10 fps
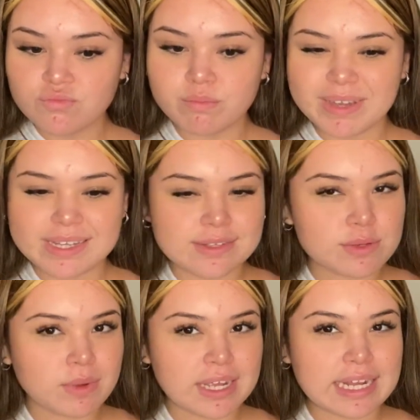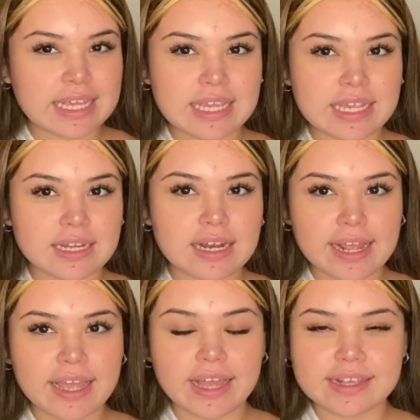best way to eat, I
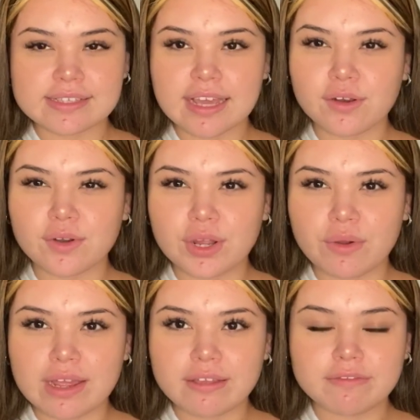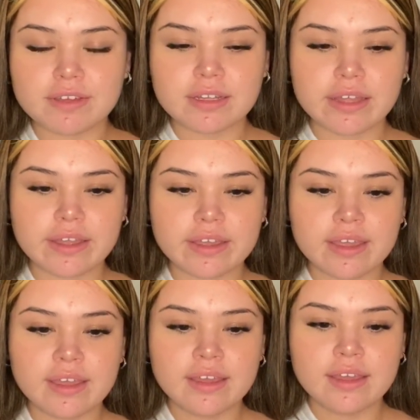guess. I don't know. I feel like
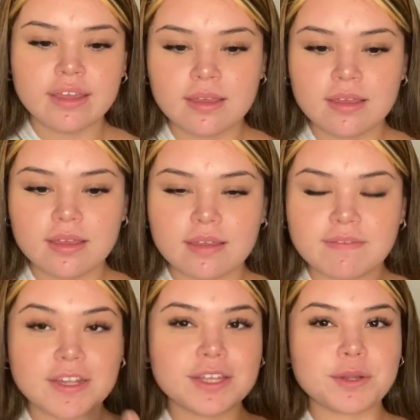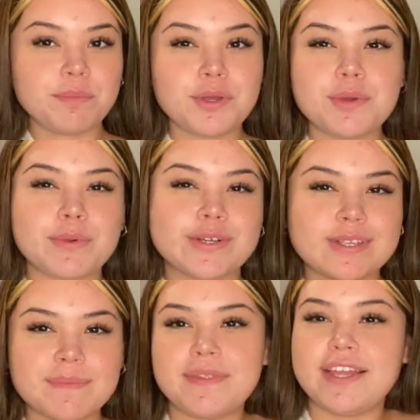their poop or
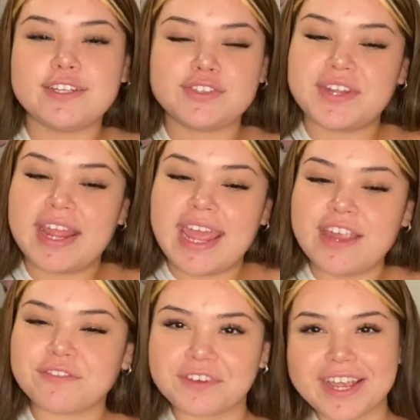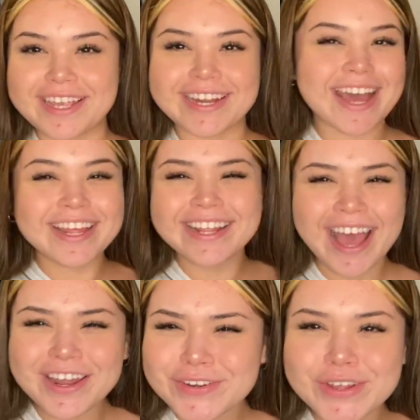something just ain't right.
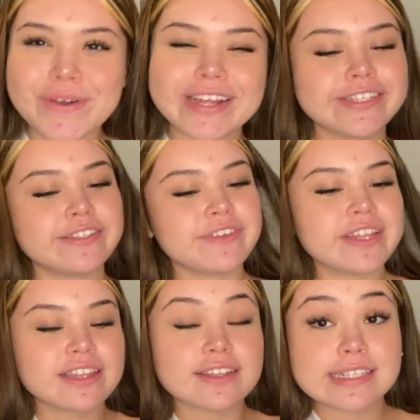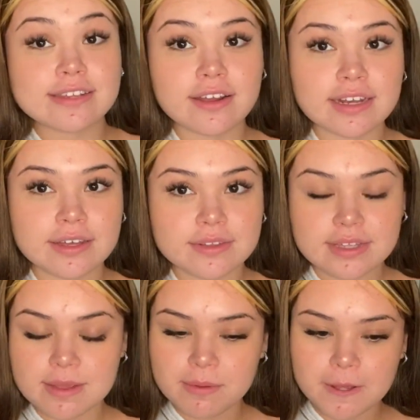I don't know. I just feel like that's not
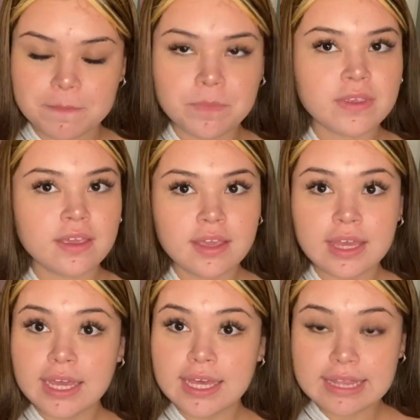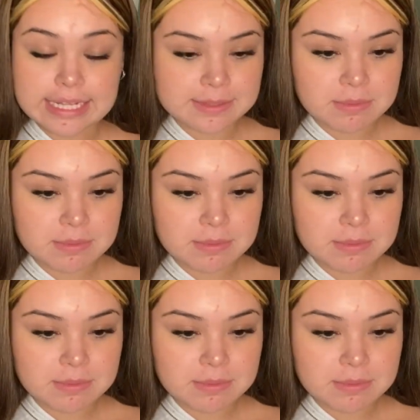healthy, but that's